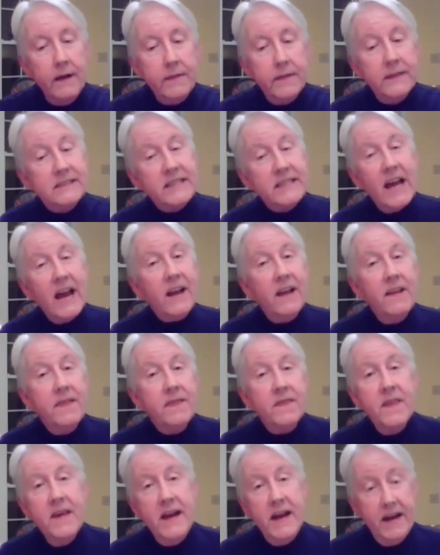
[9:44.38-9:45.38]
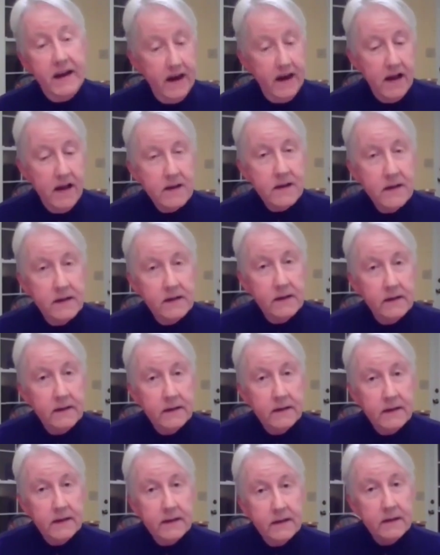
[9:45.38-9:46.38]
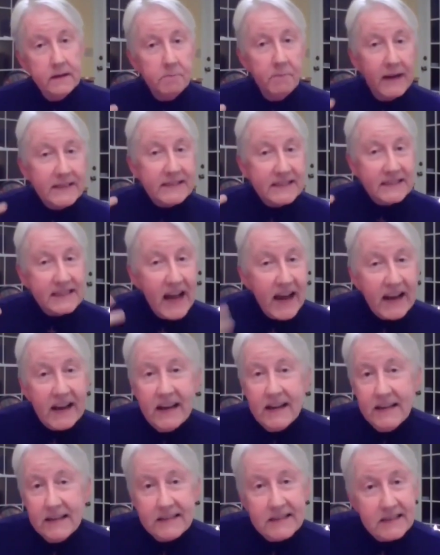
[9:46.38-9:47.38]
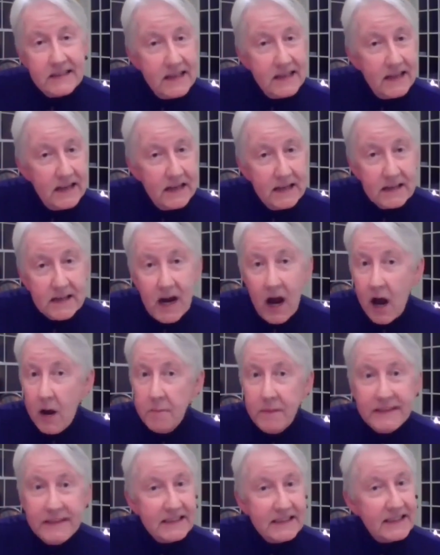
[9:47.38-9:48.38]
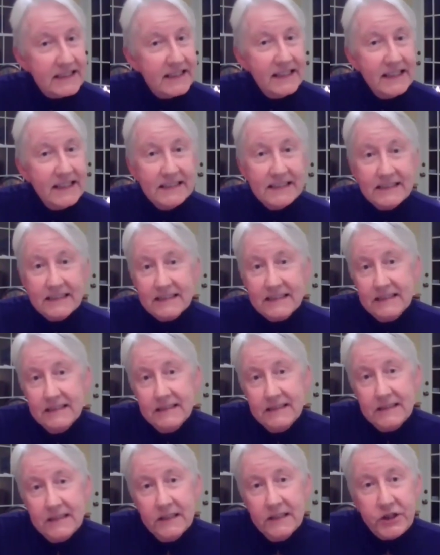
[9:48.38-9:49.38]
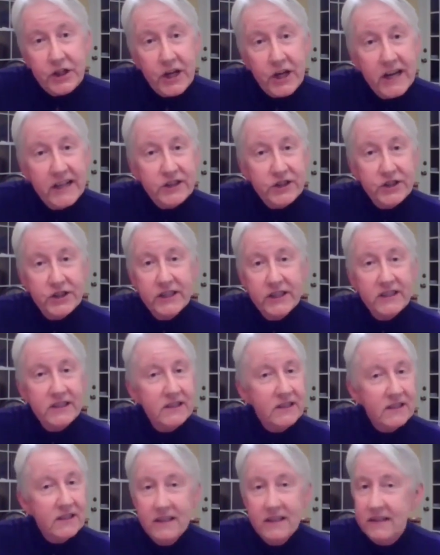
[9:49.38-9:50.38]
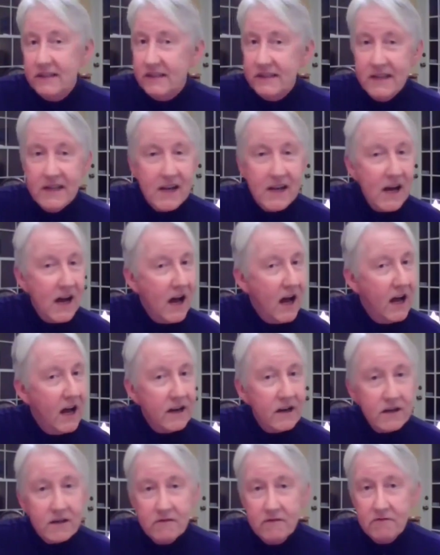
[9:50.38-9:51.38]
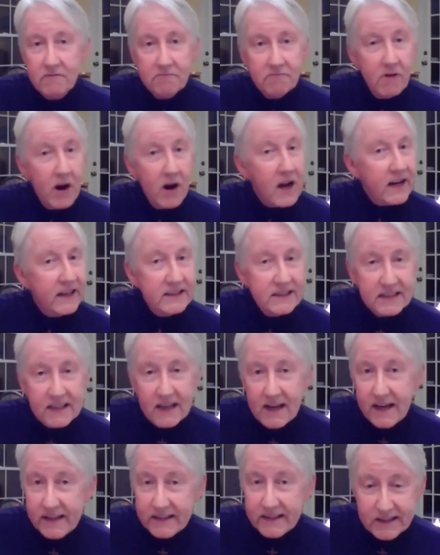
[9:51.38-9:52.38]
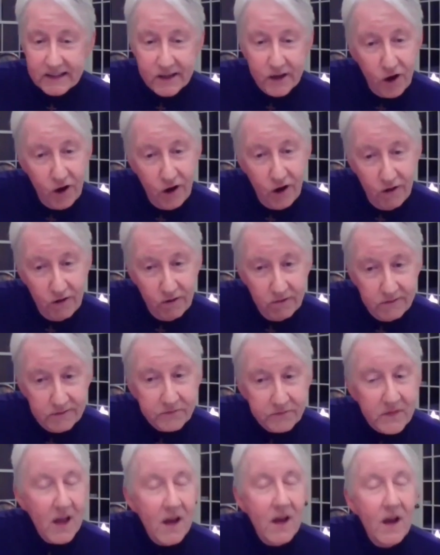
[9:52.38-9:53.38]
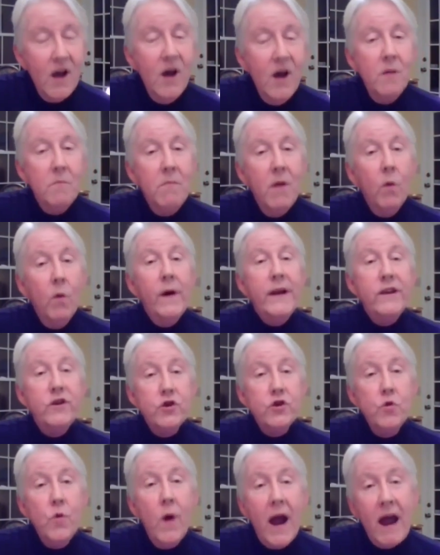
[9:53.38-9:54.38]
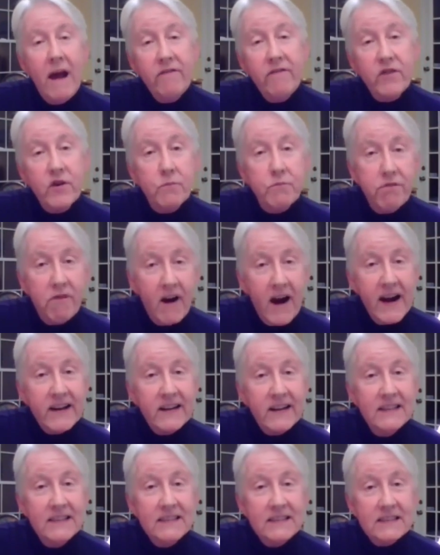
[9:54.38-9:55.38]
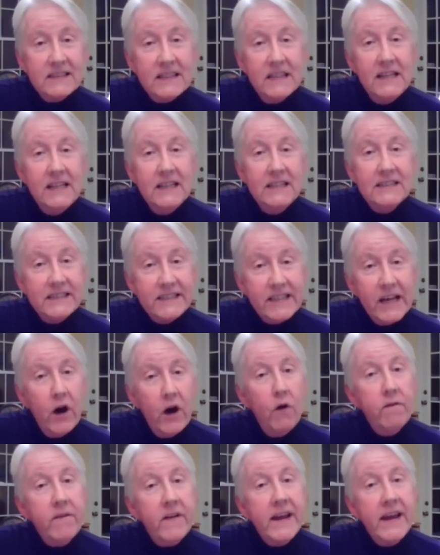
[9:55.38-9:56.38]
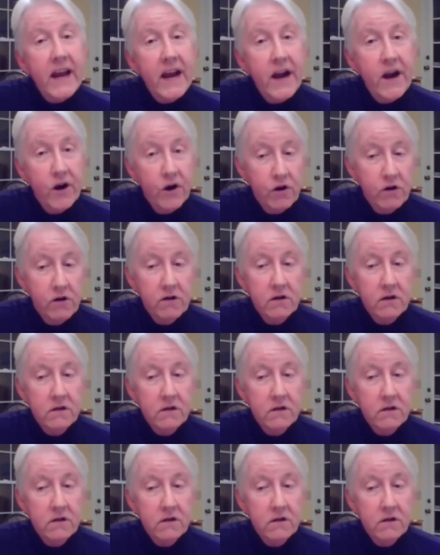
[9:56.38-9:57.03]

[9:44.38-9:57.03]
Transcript: The second thing, my second common sense suggestion, not rocket science at all, but we do have to practice self-care.